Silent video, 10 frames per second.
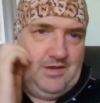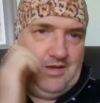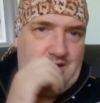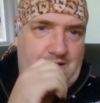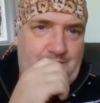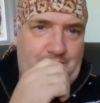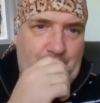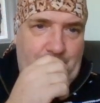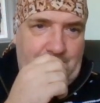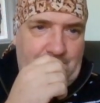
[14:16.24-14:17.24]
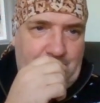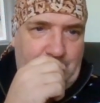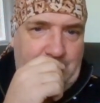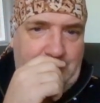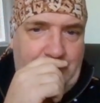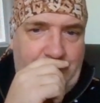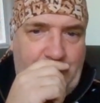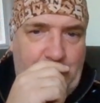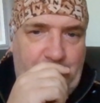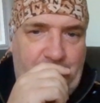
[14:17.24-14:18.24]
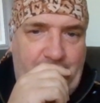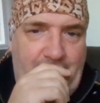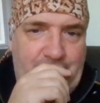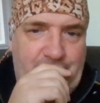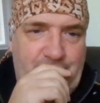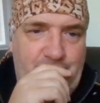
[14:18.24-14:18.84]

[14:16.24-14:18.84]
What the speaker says: I don't think there's going to be an E available for that